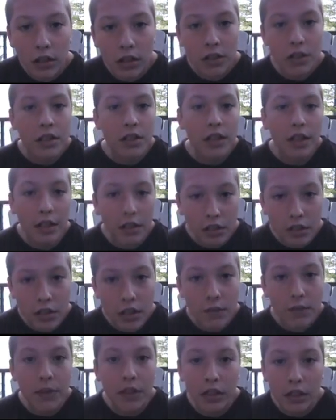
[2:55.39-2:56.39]
It's
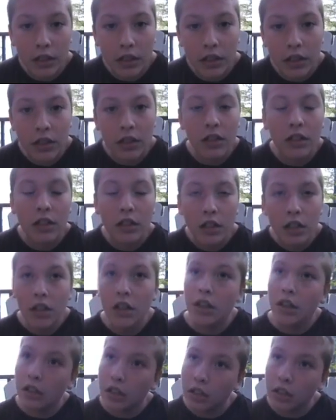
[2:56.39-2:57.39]
Thanksgiving
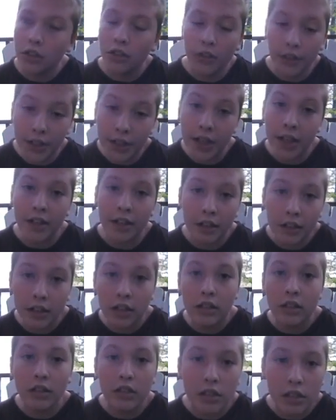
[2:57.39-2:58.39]
here in
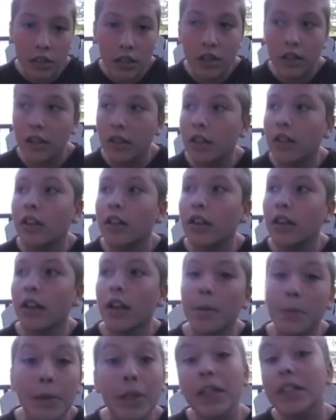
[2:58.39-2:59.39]
Canada and uh,
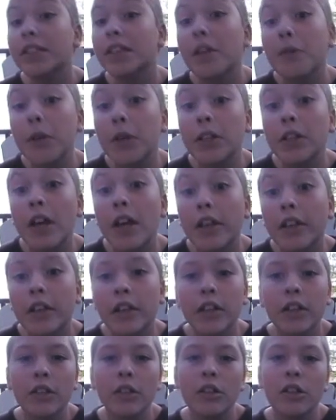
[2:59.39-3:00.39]
happy Thanksgiving Nick.
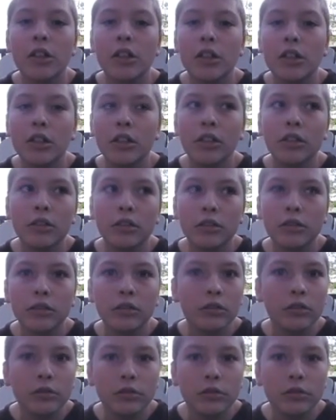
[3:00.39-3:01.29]
Hmm.